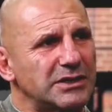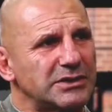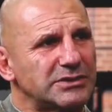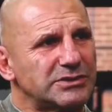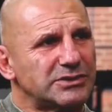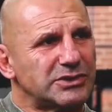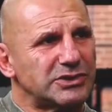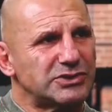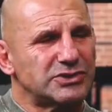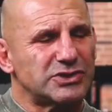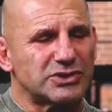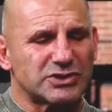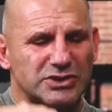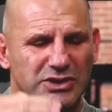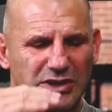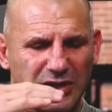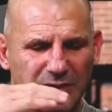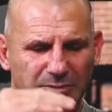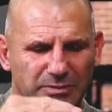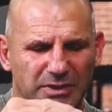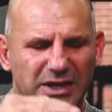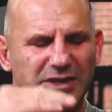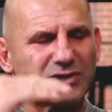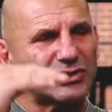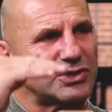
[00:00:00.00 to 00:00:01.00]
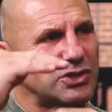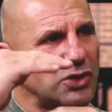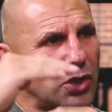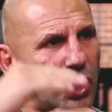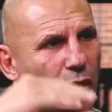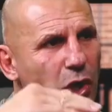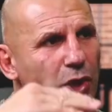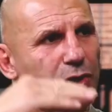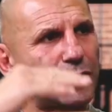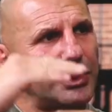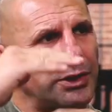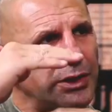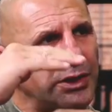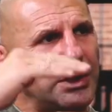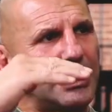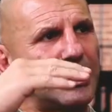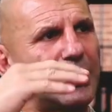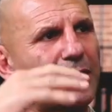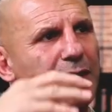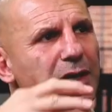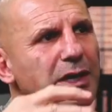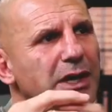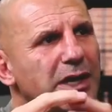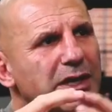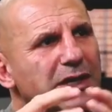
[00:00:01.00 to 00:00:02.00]
to just keep latching on
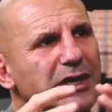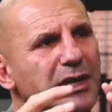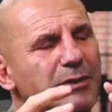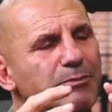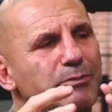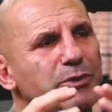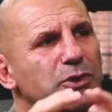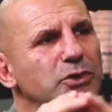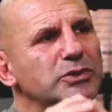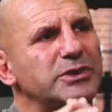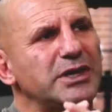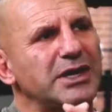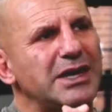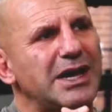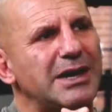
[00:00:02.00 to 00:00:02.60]
and keep building